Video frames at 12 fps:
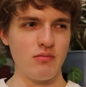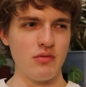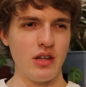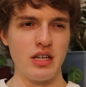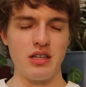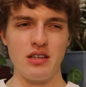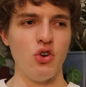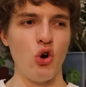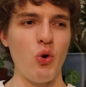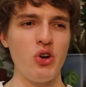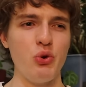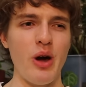like, no
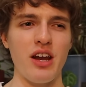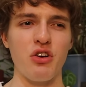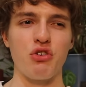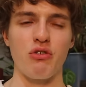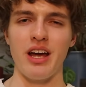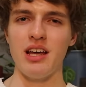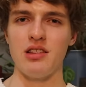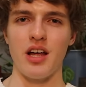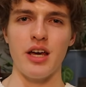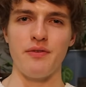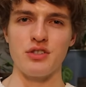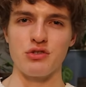one who had a great
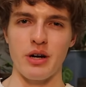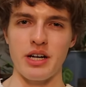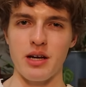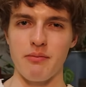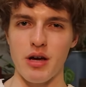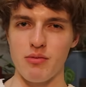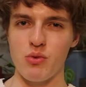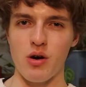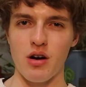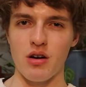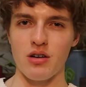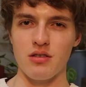life is writing a
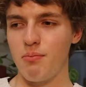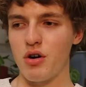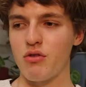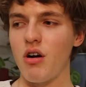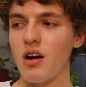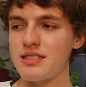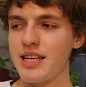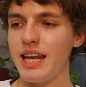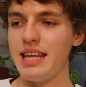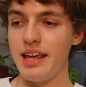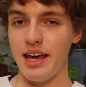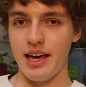memoir. But
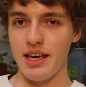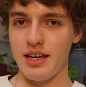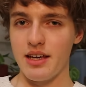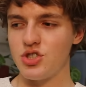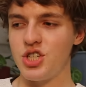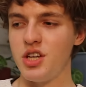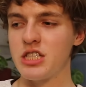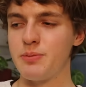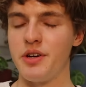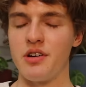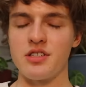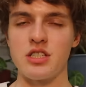Roxane Gay, she
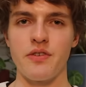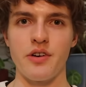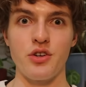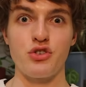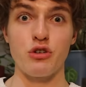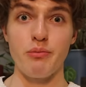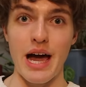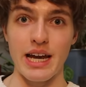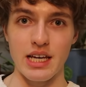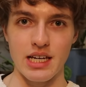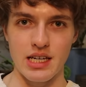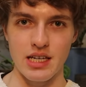experienced a very
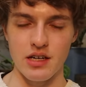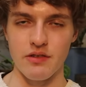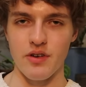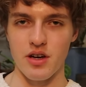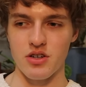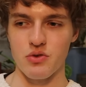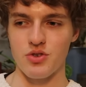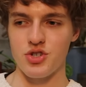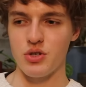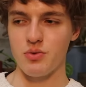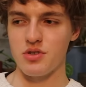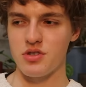traumatic event when
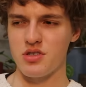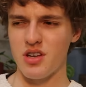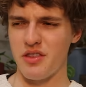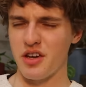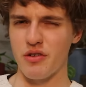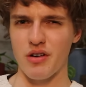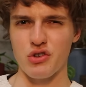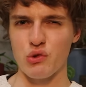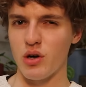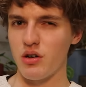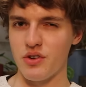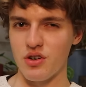she was, I think, around
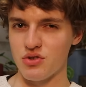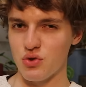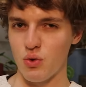12 years